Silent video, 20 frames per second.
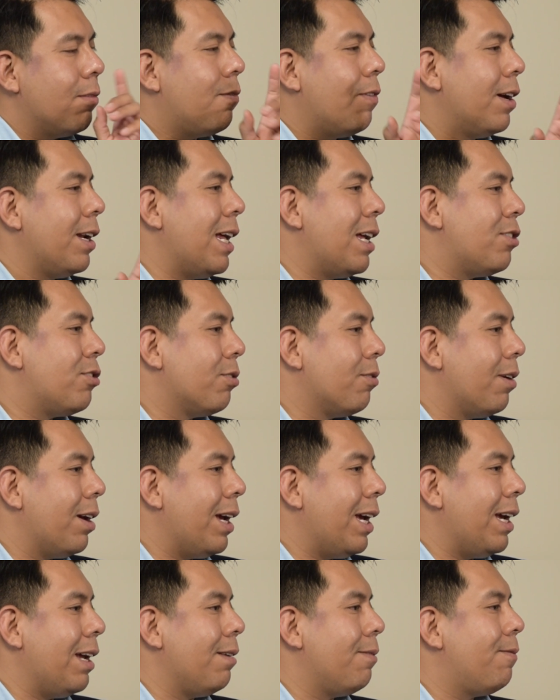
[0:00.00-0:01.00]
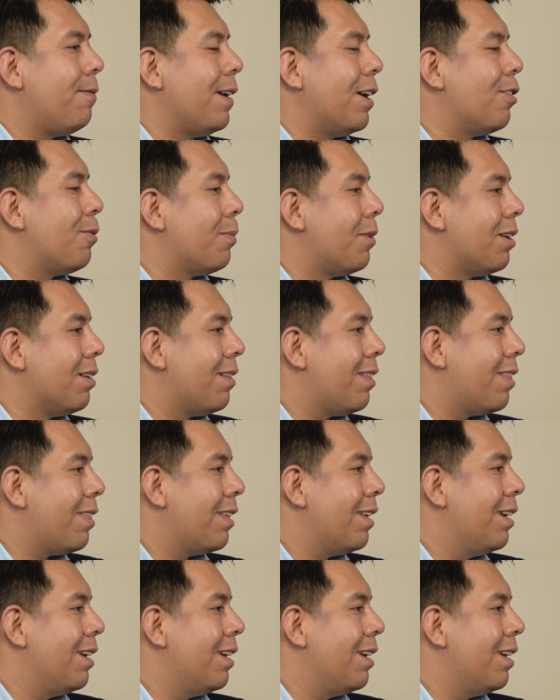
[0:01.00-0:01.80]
financial aid fair month.